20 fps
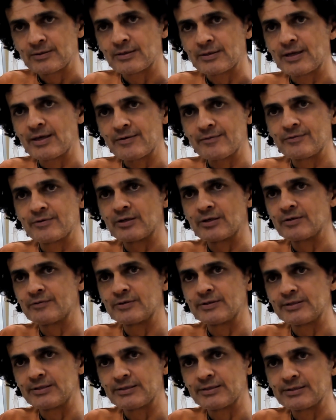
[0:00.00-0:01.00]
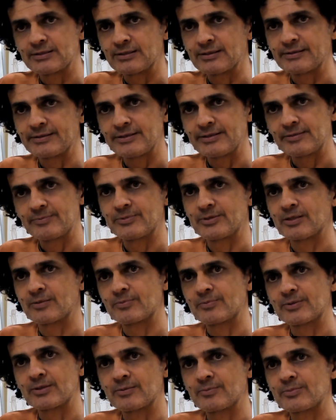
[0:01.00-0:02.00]
every detail
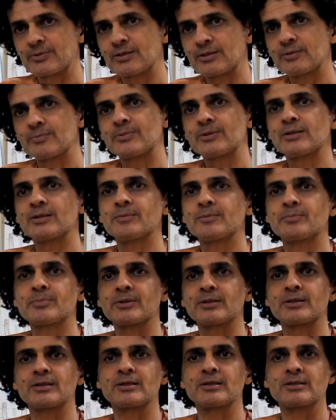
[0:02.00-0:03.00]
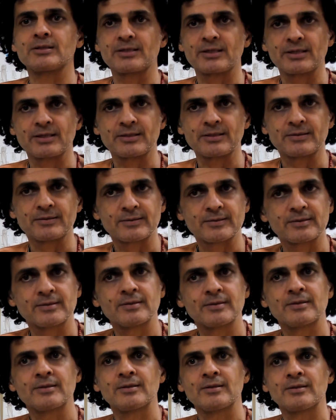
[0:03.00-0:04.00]
deep, and in the end
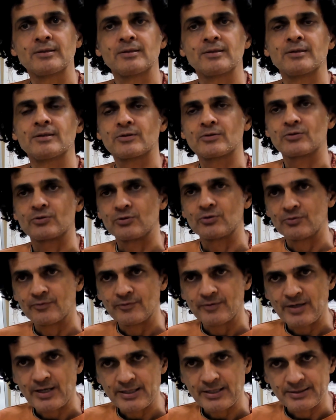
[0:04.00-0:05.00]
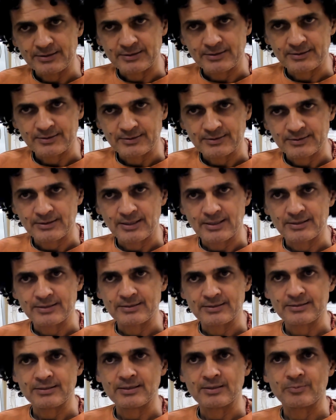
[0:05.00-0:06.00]
you don't find
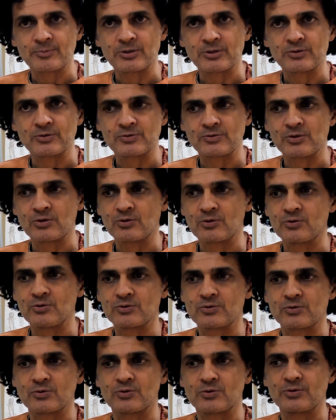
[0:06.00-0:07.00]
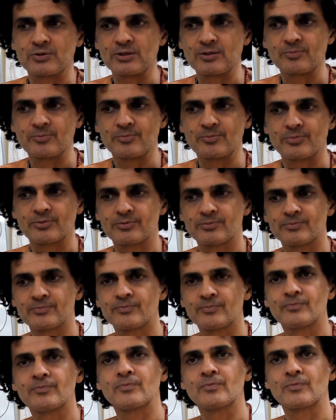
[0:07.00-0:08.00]
anything because you go so deep.
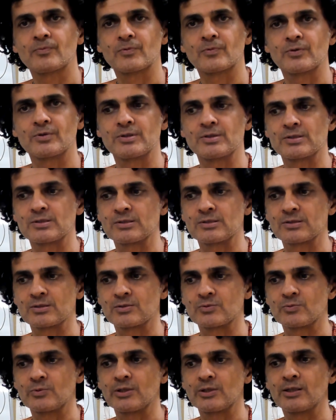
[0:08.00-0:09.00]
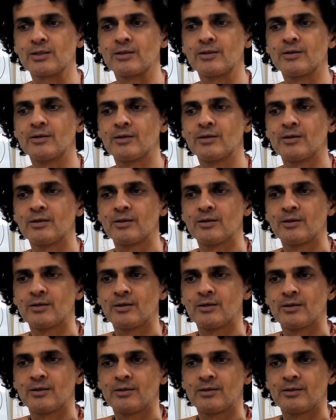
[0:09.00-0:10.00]
So this is as well
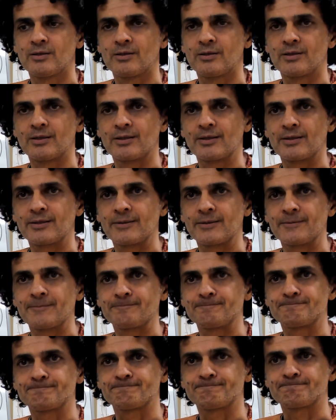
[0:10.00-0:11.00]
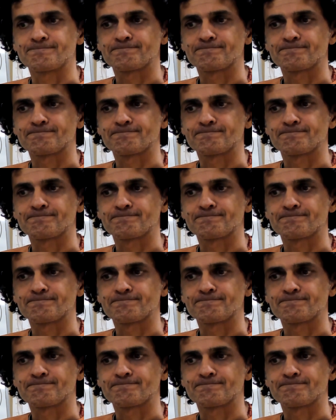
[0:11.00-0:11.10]
um,